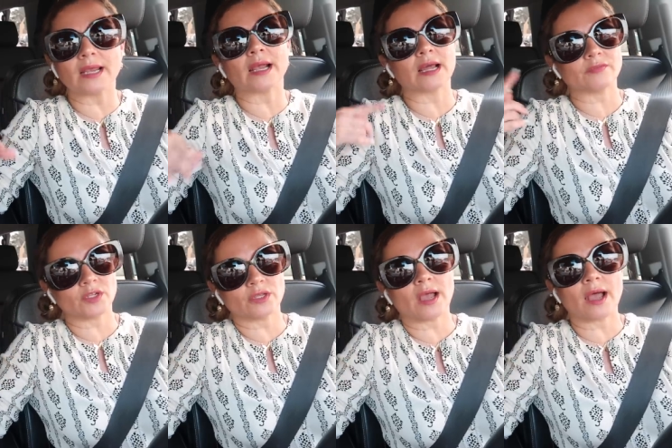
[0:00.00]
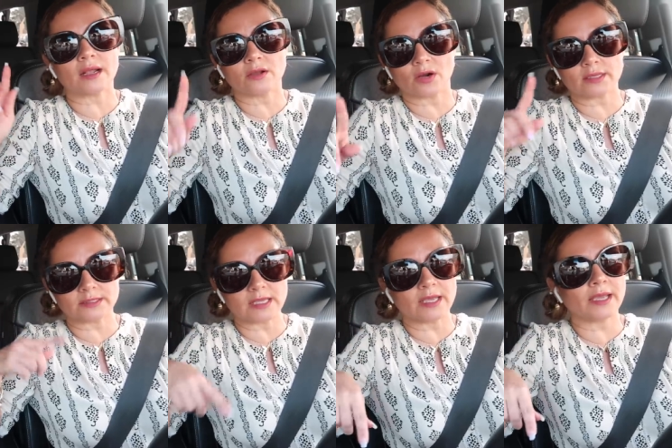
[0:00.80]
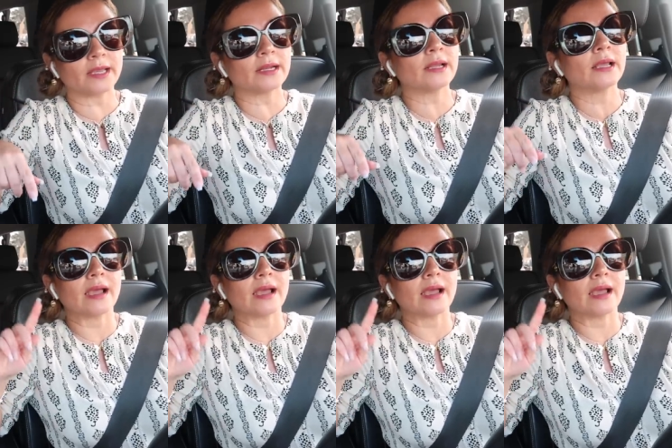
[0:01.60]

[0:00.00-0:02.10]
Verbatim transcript: and after that i'm gonna see him